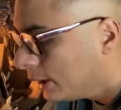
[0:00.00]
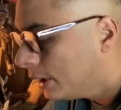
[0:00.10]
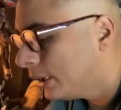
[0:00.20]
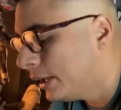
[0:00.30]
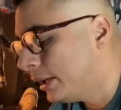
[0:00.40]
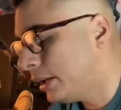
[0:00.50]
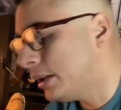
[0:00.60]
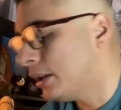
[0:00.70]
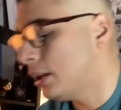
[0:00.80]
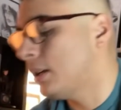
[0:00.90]

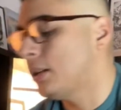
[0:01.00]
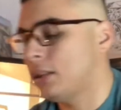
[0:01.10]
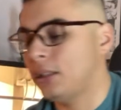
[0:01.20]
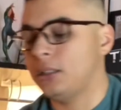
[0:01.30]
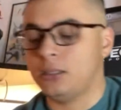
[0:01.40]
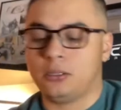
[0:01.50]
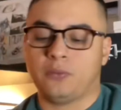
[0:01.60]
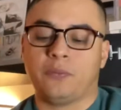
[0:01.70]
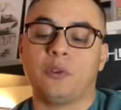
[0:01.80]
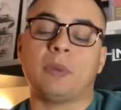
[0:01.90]
And
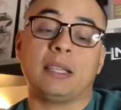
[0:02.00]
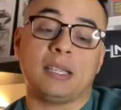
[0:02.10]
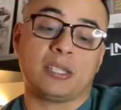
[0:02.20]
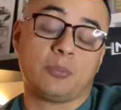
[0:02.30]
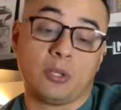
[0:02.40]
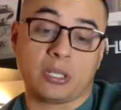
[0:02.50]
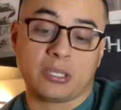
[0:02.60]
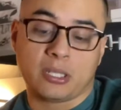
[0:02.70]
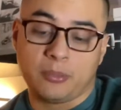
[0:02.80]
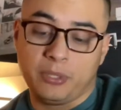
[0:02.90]
for my last book,
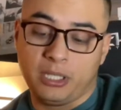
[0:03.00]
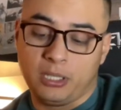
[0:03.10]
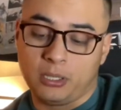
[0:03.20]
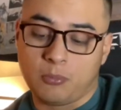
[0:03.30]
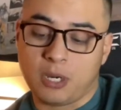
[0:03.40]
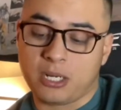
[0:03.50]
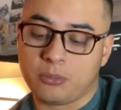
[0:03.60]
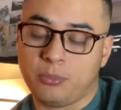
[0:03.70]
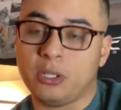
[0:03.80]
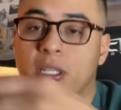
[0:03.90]
it's going to be a
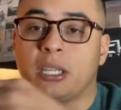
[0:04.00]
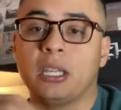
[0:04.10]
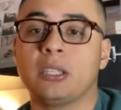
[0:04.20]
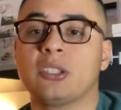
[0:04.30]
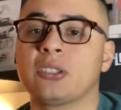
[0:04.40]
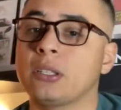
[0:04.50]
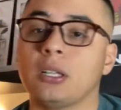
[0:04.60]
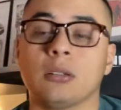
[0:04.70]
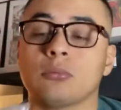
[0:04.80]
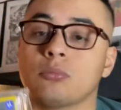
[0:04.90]
modern book and just
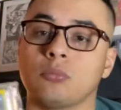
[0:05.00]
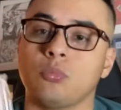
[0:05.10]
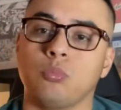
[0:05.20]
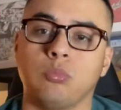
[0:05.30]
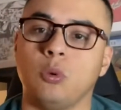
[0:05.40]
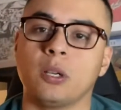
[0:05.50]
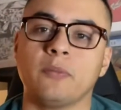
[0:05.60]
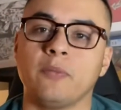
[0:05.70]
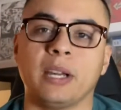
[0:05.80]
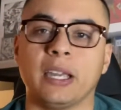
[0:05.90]
one
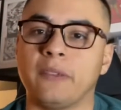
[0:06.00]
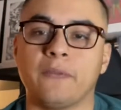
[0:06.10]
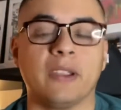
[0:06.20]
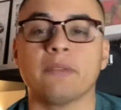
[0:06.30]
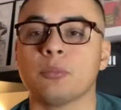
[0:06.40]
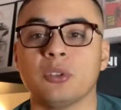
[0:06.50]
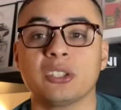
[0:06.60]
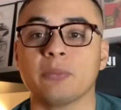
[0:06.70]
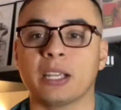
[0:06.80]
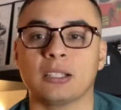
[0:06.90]
of my favorite
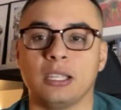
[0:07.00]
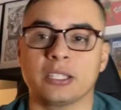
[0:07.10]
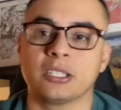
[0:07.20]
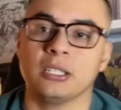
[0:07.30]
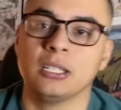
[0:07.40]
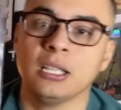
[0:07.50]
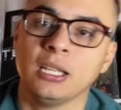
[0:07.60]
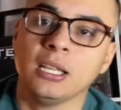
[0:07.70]
books in my collection.